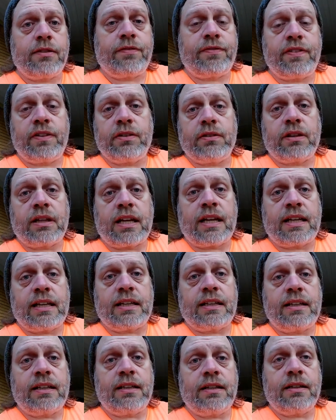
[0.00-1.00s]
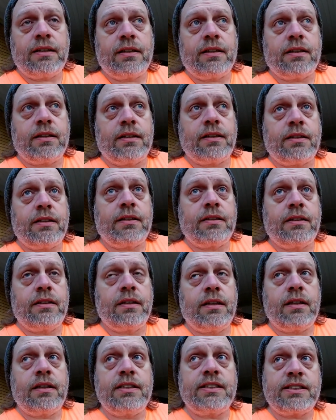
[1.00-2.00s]
filled line
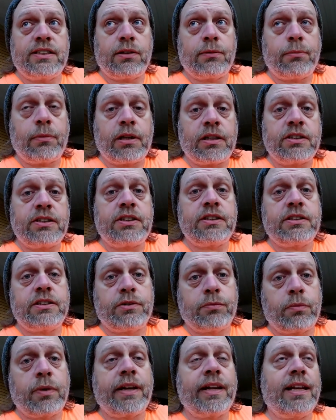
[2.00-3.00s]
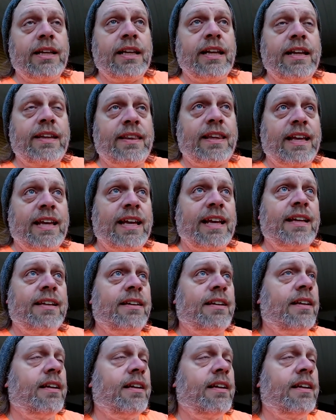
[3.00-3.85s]
so much to regulate that.